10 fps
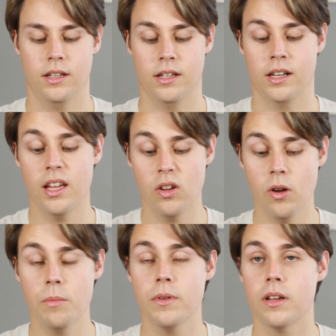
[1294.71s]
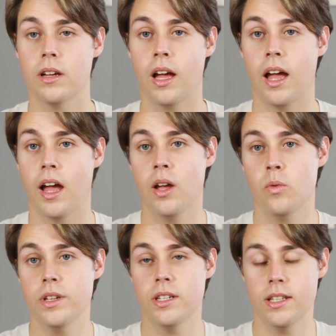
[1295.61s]
and I
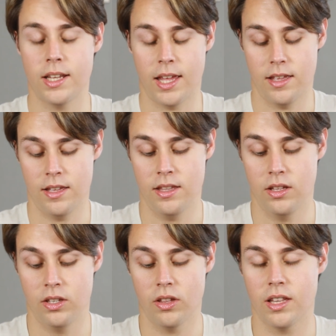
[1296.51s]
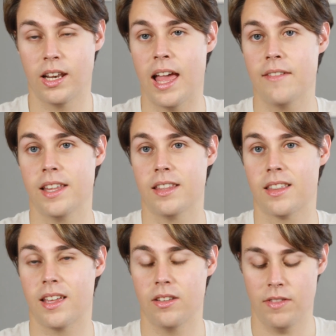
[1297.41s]
wish it doesn't have
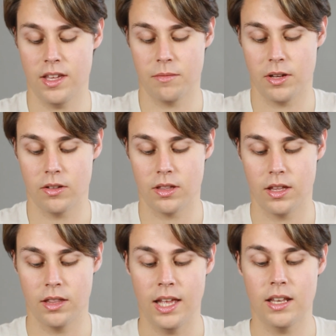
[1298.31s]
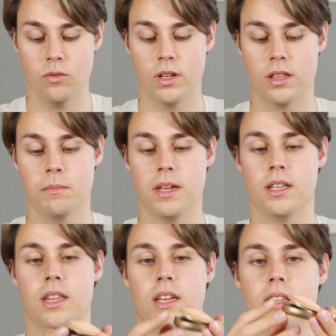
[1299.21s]
that kind of things, because that was
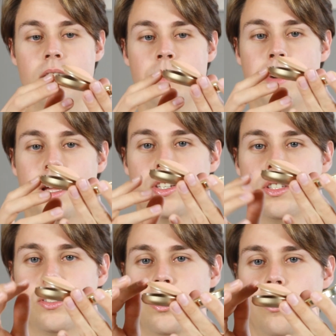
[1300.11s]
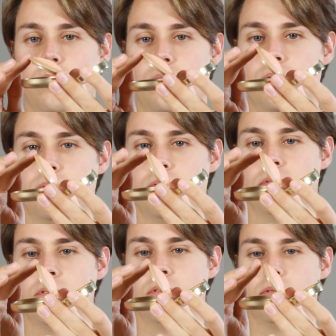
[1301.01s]
make the packaging so
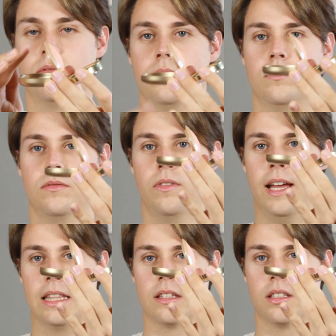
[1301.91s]
fat.